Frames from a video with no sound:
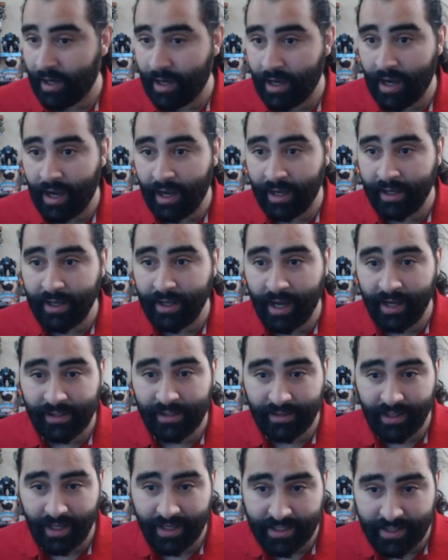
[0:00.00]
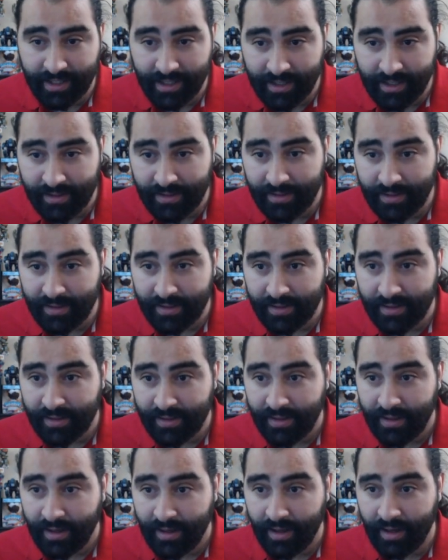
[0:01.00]
I like it
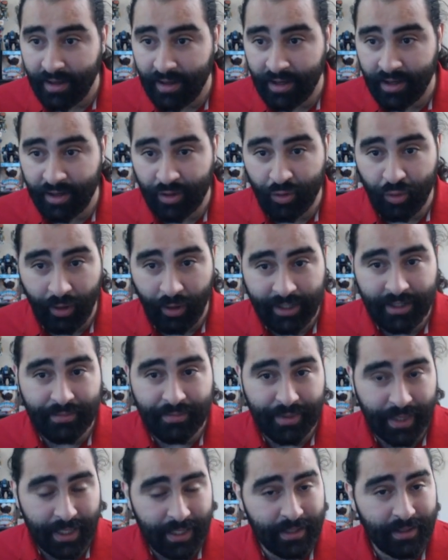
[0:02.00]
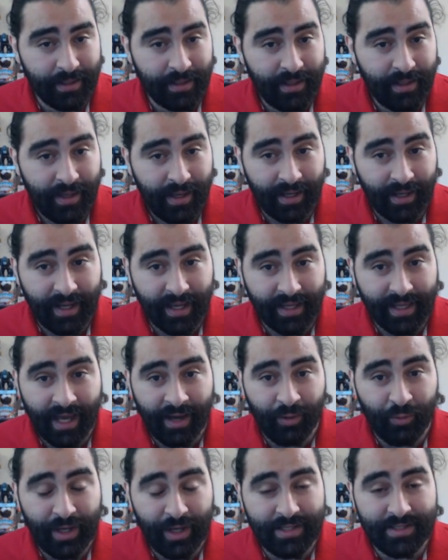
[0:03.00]
quite a bit, and I
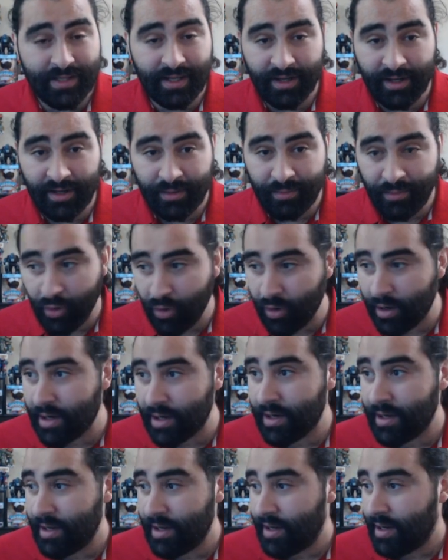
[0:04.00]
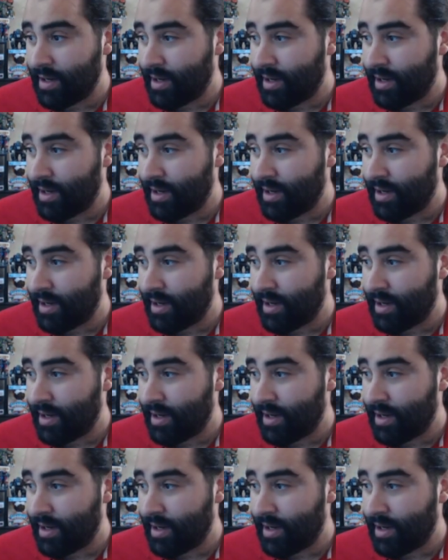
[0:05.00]
can't wait to hear more.